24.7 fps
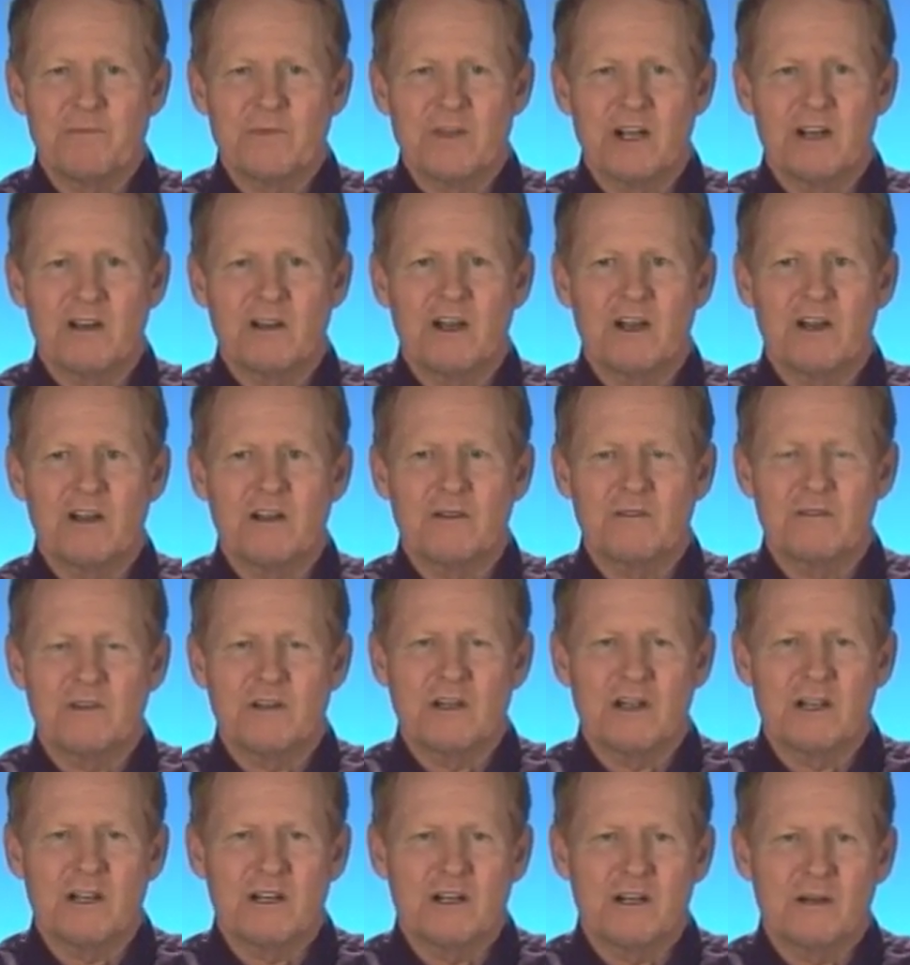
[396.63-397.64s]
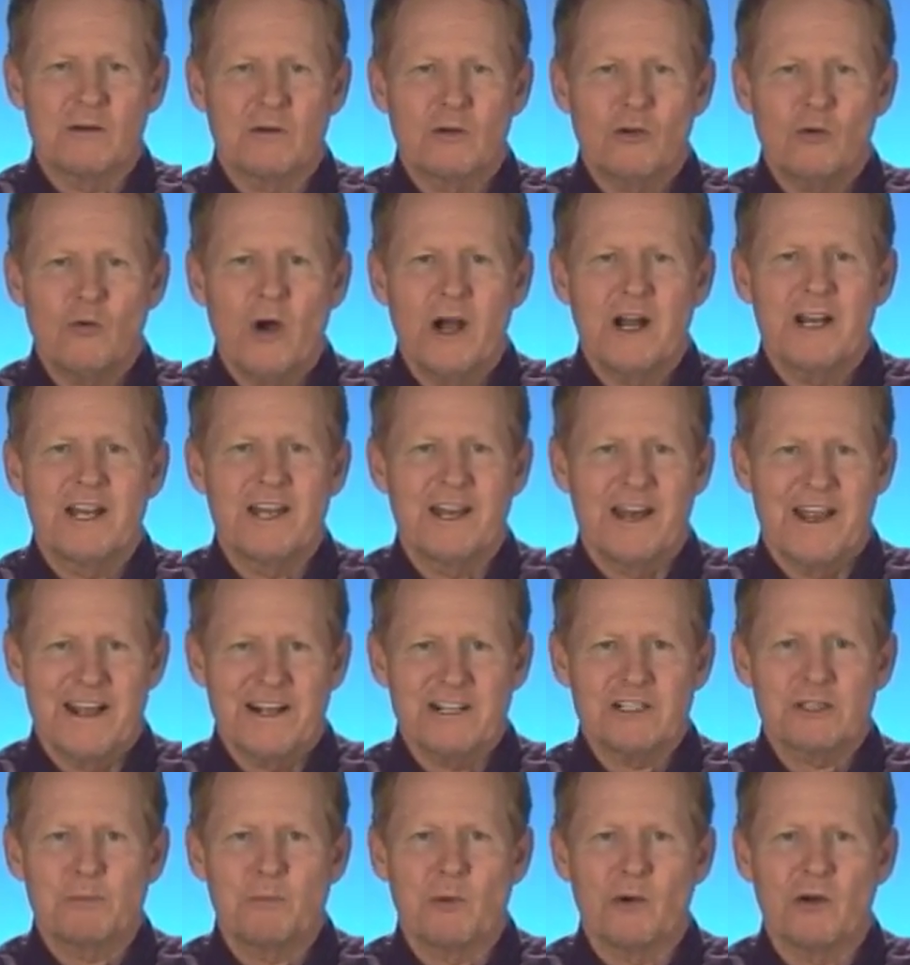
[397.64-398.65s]
uh, uh, uh quite an
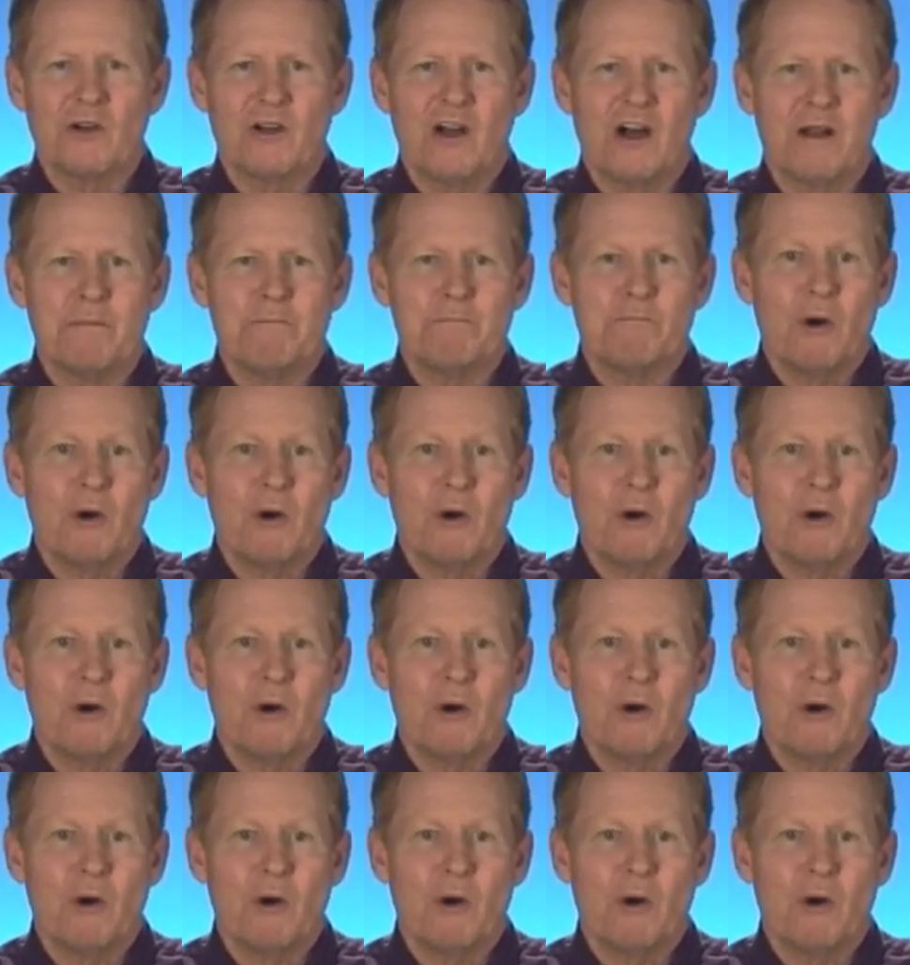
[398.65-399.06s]
expert on